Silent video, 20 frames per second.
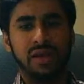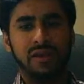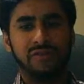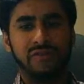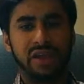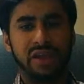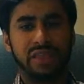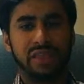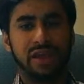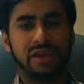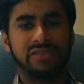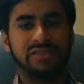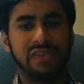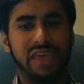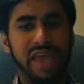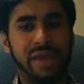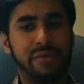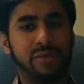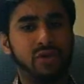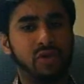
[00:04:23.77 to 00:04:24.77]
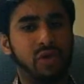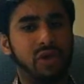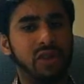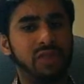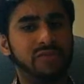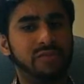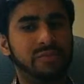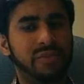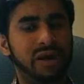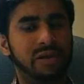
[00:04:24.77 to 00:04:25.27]
with the same
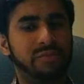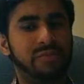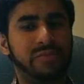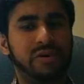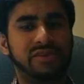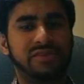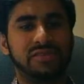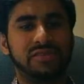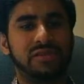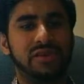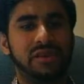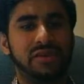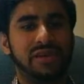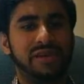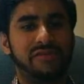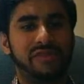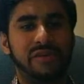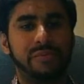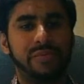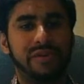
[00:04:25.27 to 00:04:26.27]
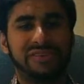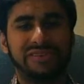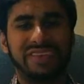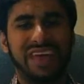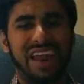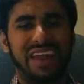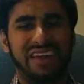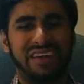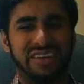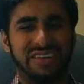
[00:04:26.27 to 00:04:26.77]
goal but different
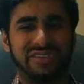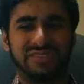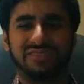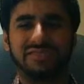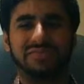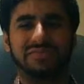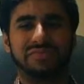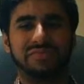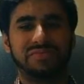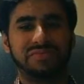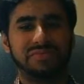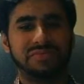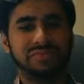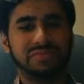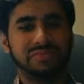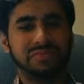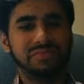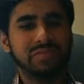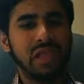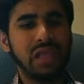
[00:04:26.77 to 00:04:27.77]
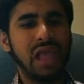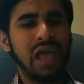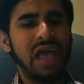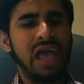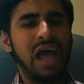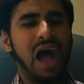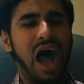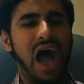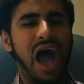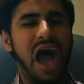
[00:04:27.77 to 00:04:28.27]
personalities.
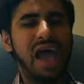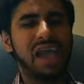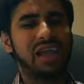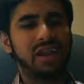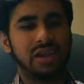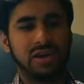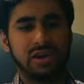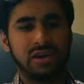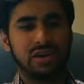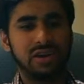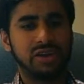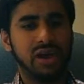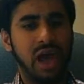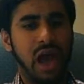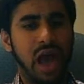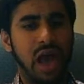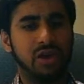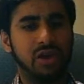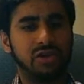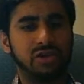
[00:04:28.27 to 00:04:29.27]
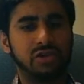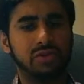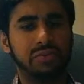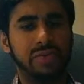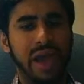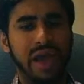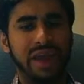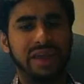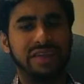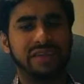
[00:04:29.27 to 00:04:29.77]
I learned how to
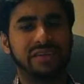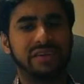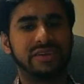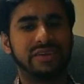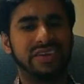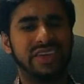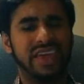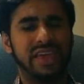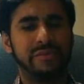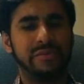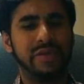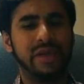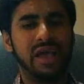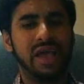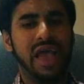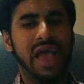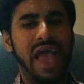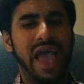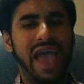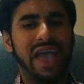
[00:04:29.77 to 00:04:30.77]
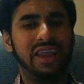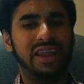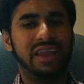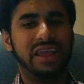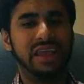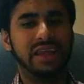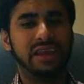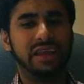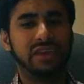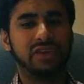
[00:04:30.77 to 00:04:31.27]
manage a team and
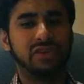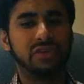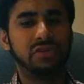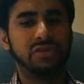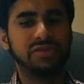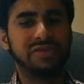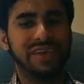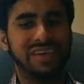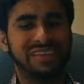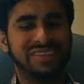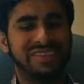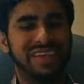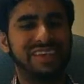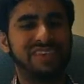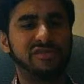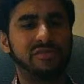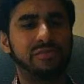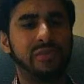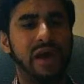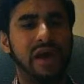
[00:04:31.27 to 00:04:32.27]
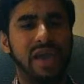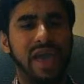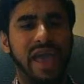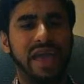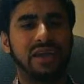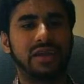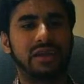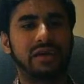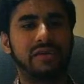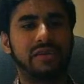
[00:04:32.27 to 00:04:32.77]
lead it to success by
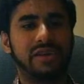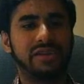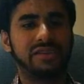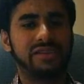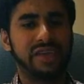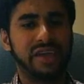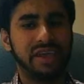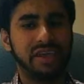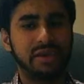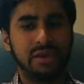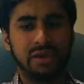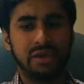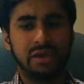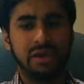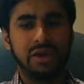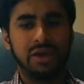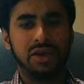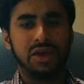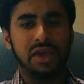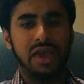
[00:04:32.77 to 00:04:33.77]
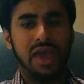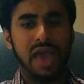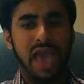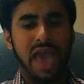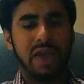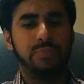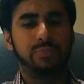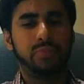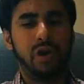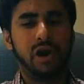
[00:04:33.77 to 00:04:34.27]
encouraging,
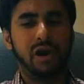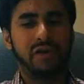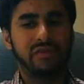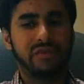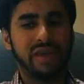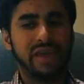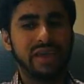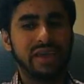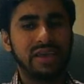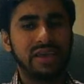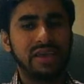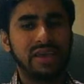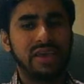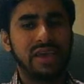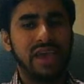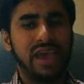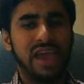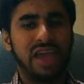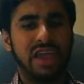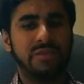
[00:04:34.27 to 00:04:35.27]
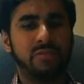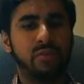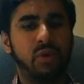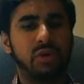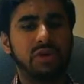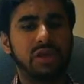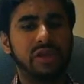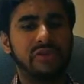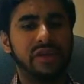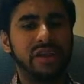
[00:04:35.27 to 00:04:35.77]
empowering, and
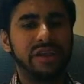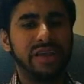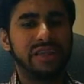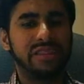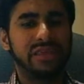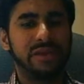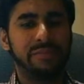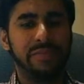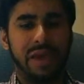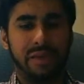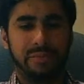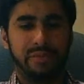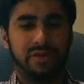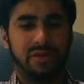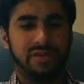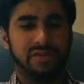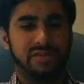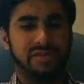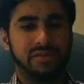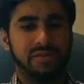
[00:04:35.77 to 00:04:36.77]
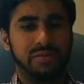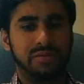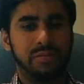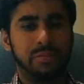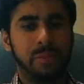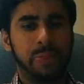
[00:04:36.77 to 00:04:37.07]
motivating the members.